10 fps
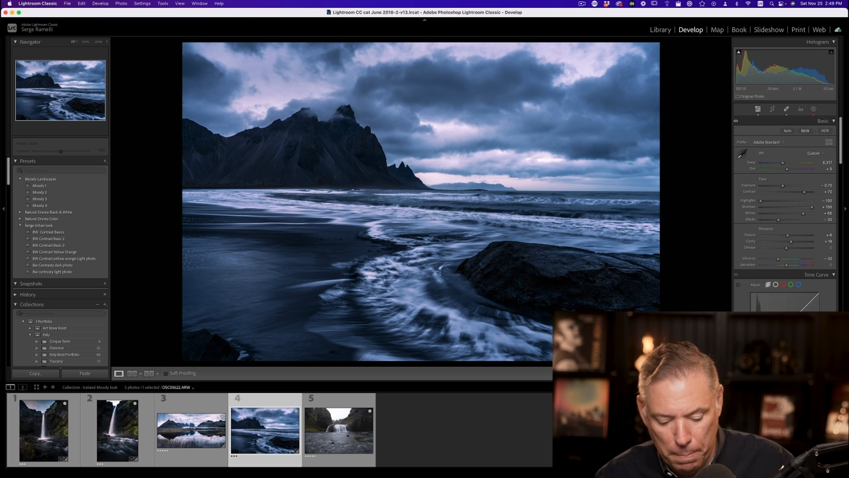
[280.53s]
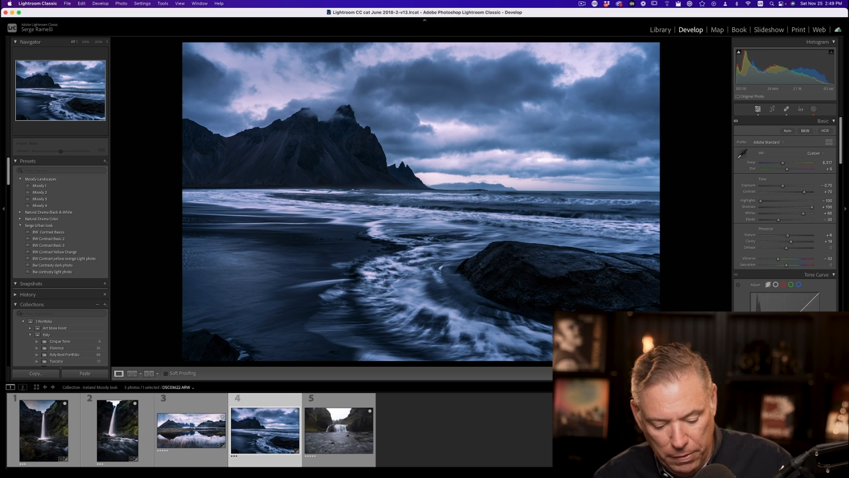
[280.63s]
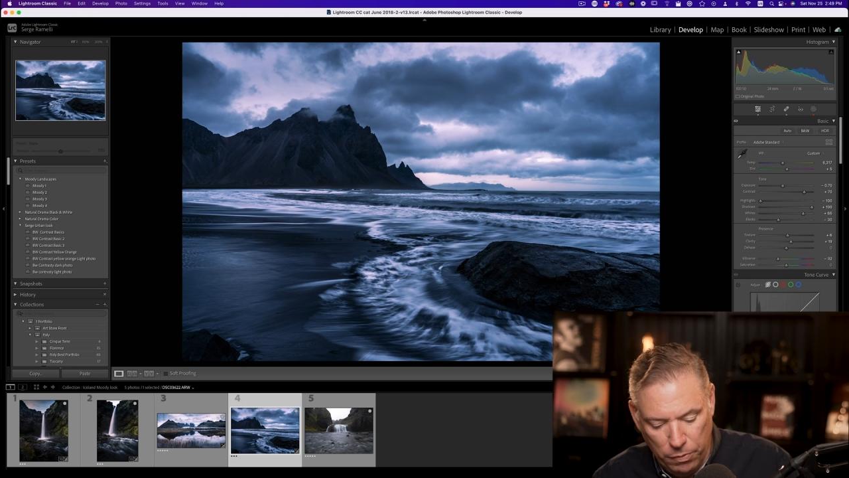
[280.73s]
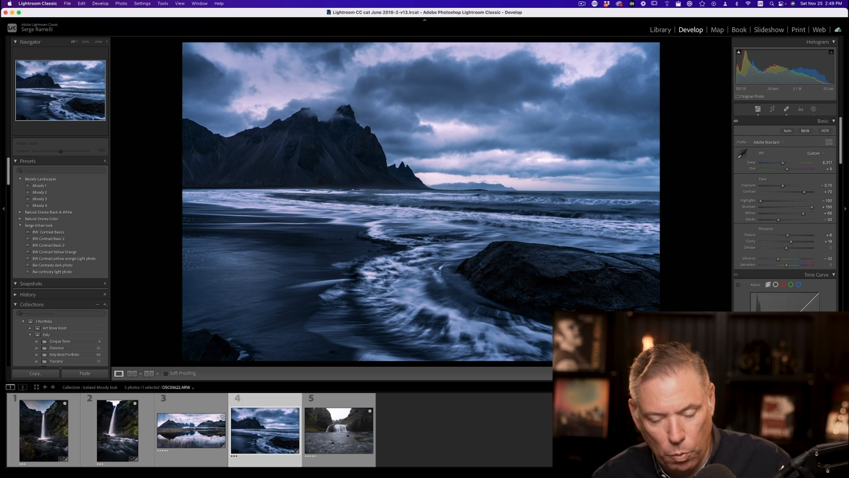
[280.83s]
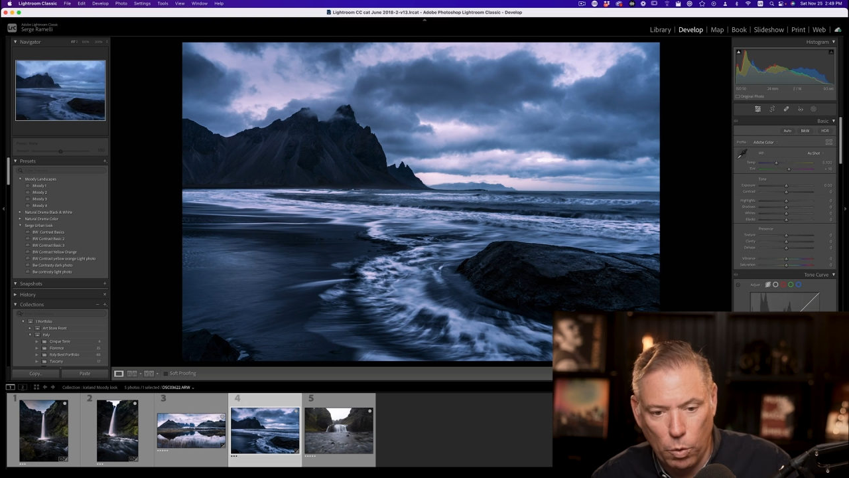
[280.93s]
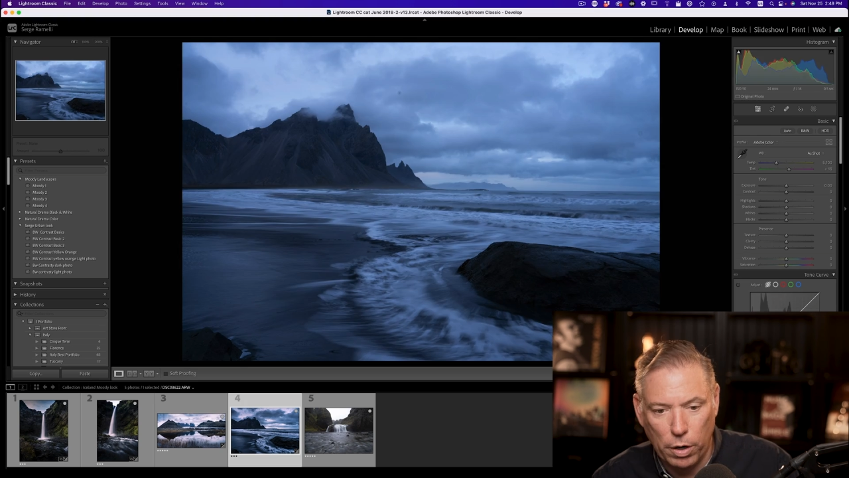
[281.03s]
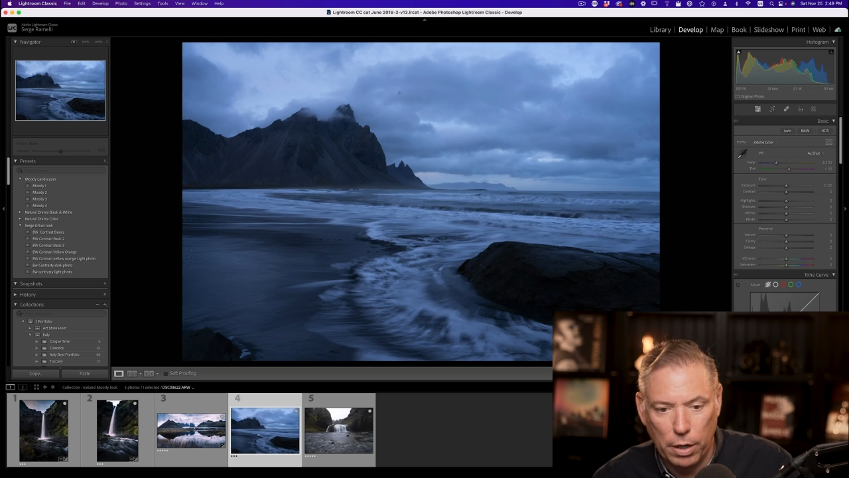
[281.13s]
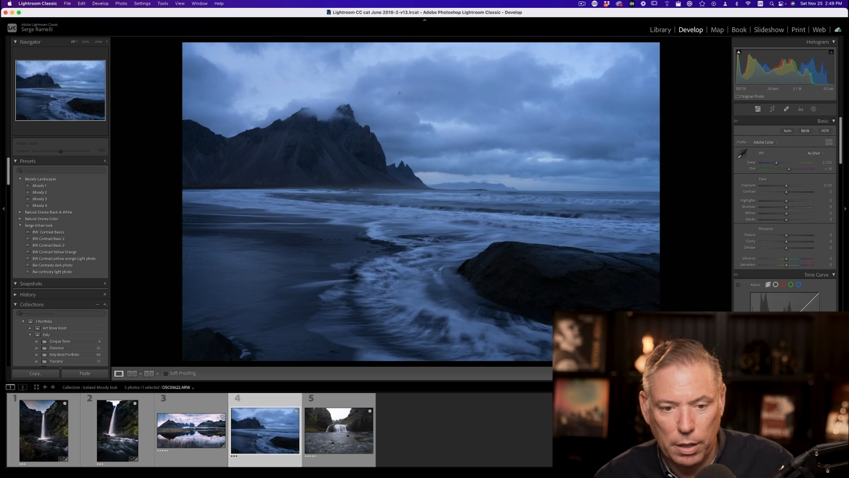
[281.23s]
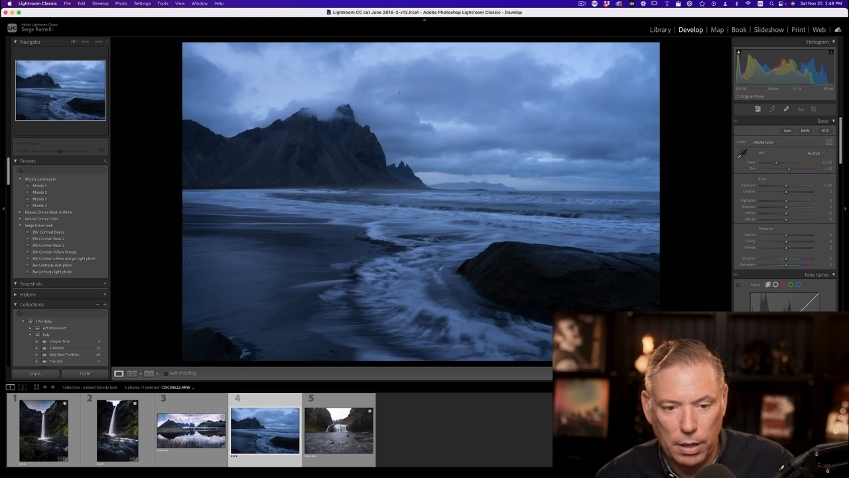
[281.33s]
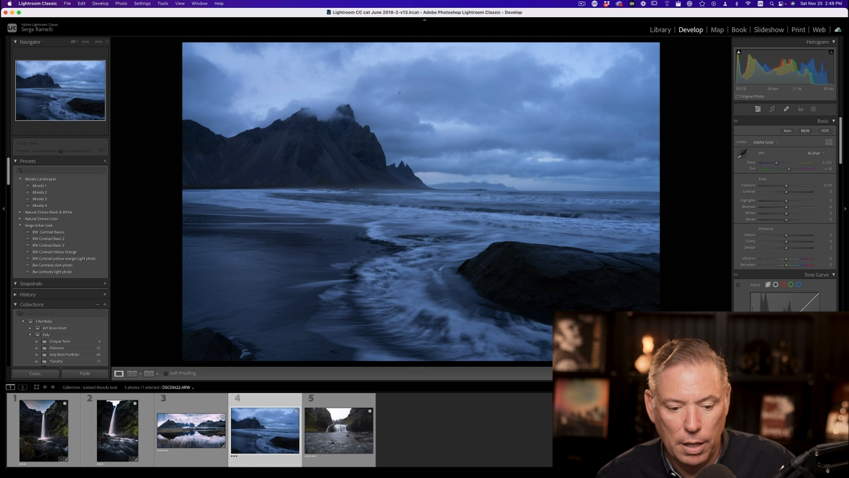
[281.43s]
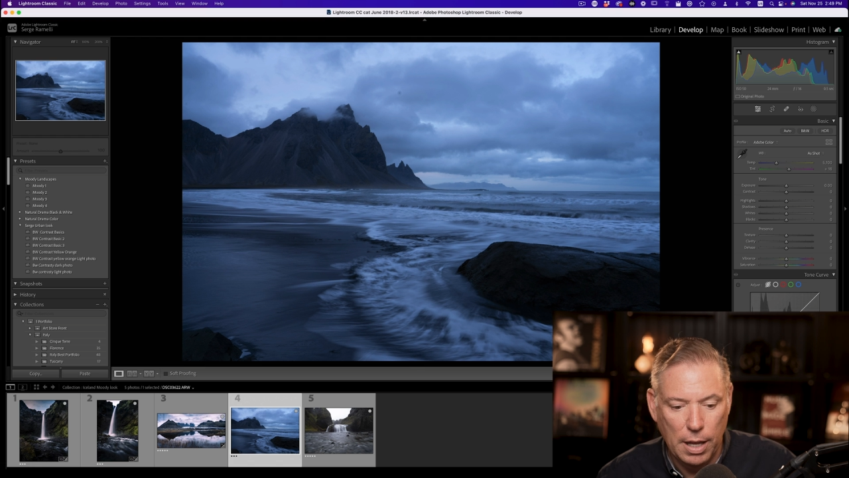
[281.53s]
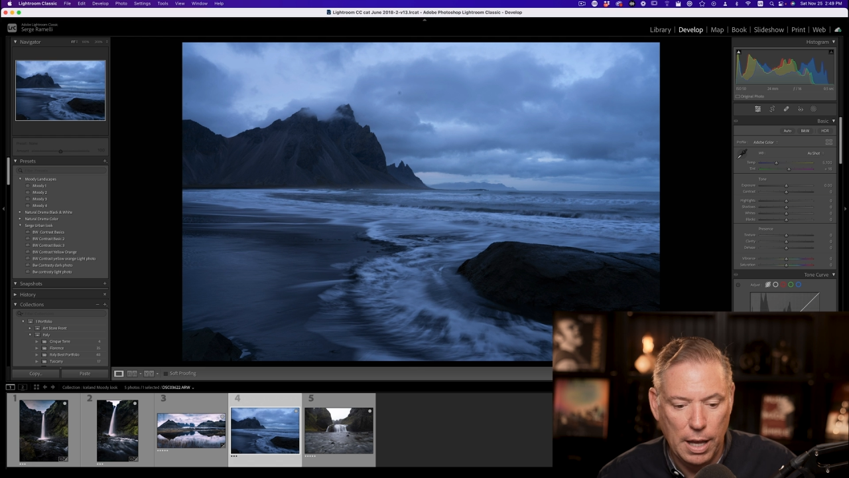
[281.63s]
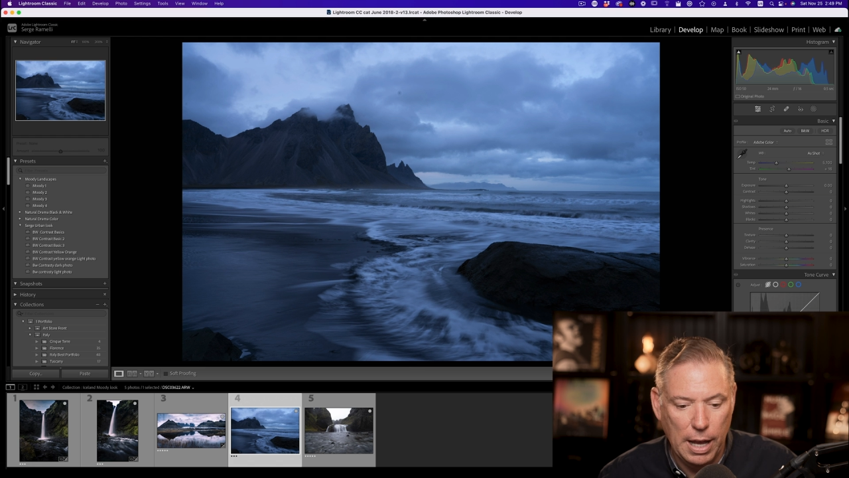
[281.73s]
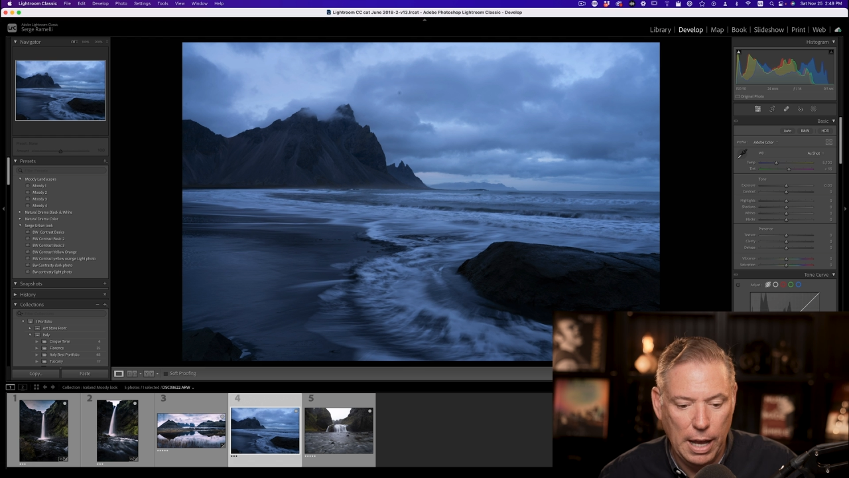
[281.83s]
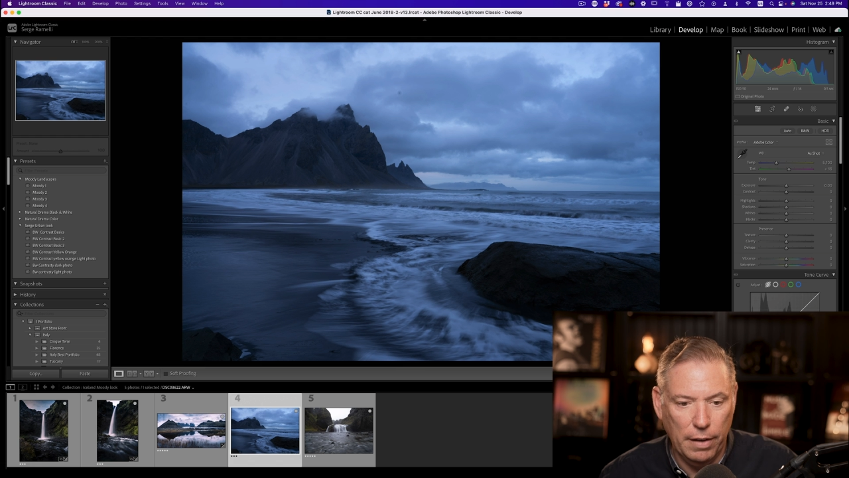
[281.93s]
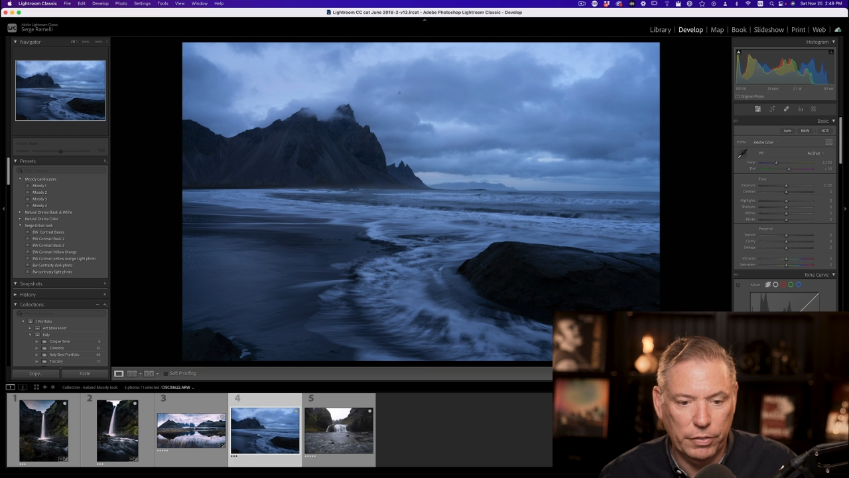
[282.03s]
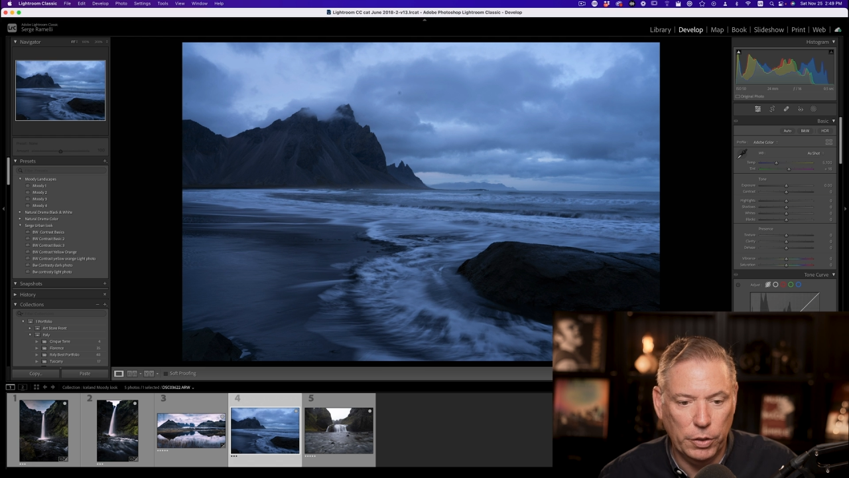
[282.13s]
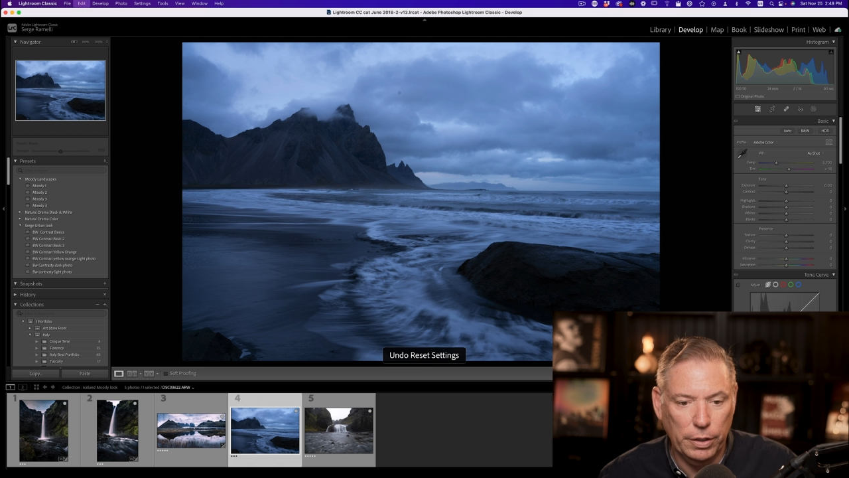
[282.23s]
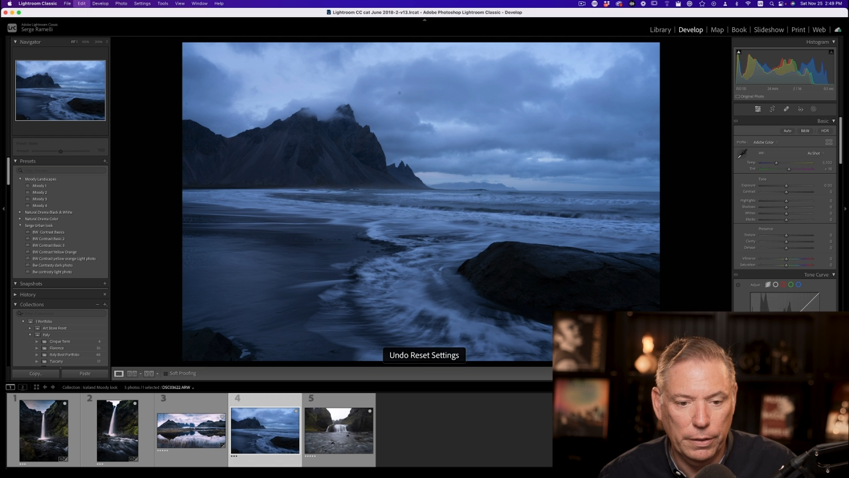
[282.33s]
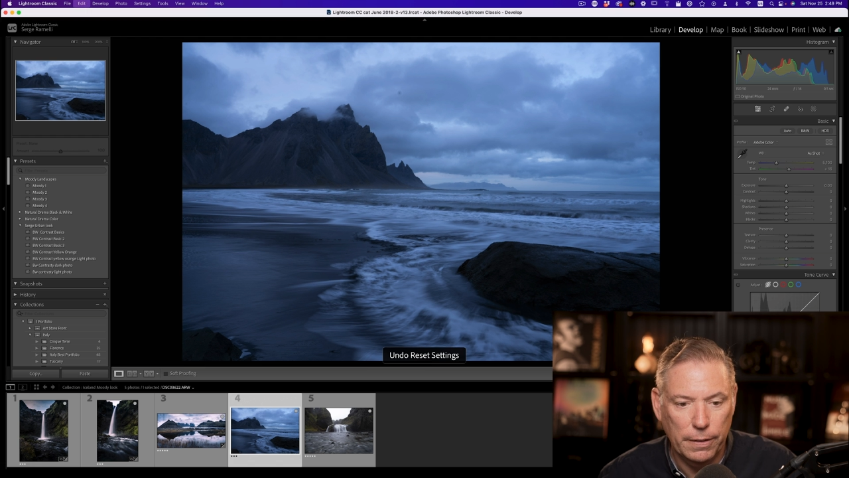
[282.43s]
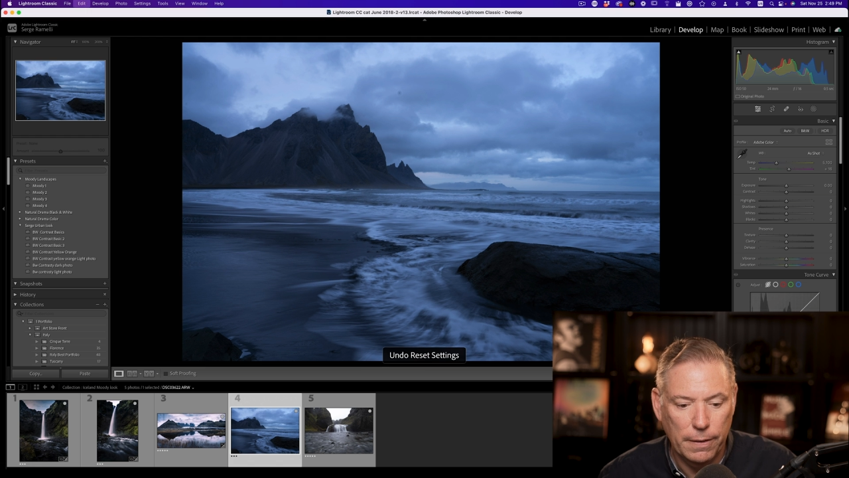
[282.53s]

Before, after.